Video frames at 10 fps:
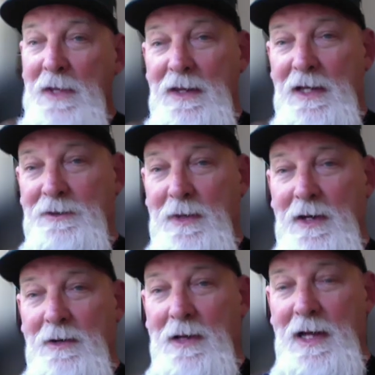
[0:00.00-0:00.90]
and that's why they
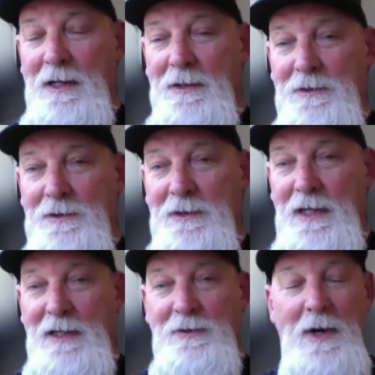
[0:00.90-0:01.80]
don't like us,
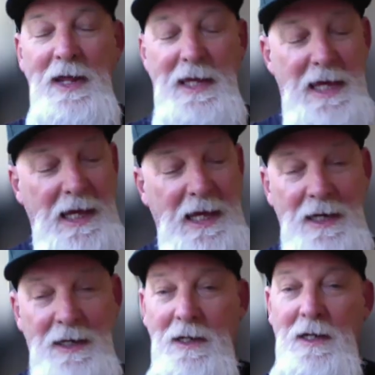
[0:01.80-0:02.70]
and that's why they kick
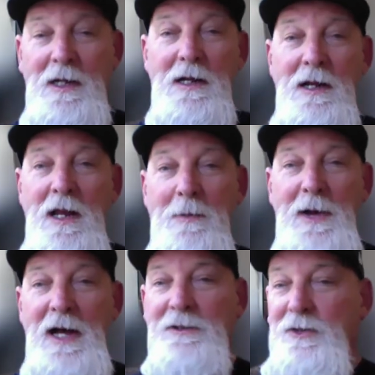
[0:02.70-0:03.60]
in
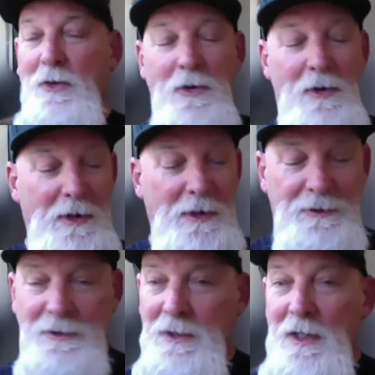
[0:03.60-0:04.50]
clubhouse
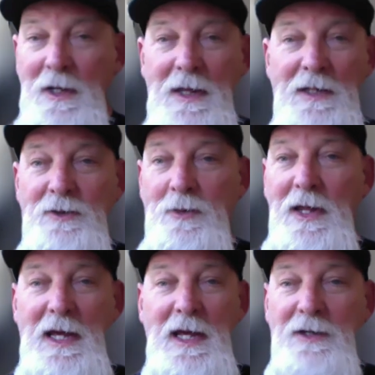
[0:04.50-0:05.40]
doors. That's why
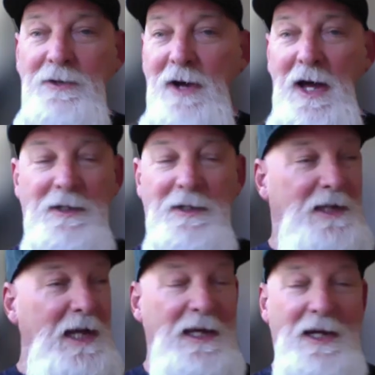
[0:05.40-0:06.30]
they try to
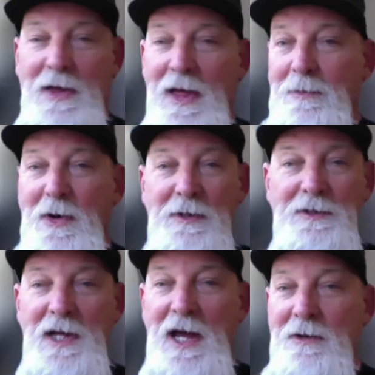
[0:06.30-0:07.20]
say, you know, that
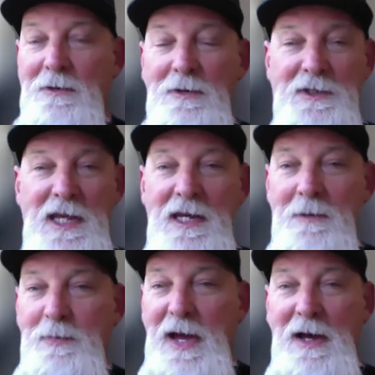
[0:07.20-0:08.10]
motorcycle is getting
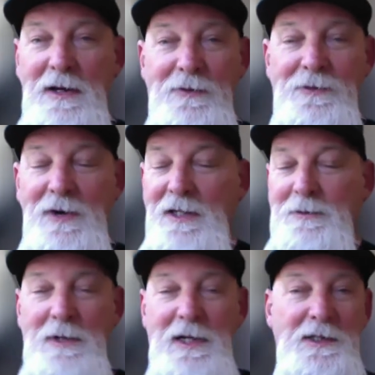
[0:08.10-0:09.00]
impounded for X
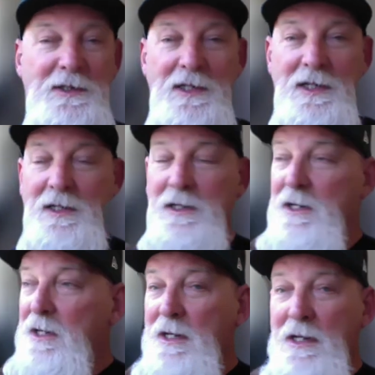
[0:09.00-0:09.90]
reason.
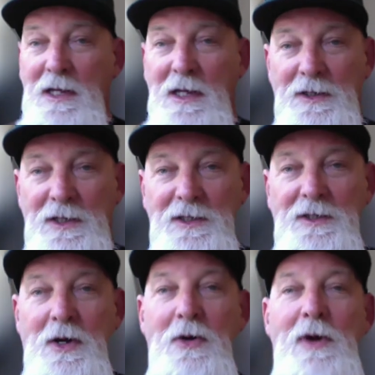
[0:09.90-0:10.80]
You know, it's
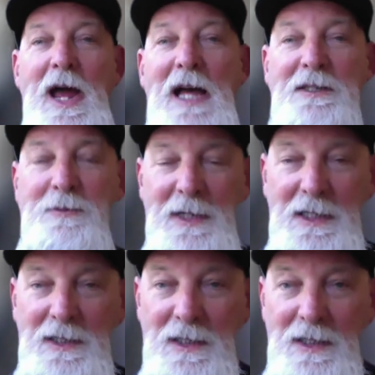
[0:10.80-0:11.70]
harassment,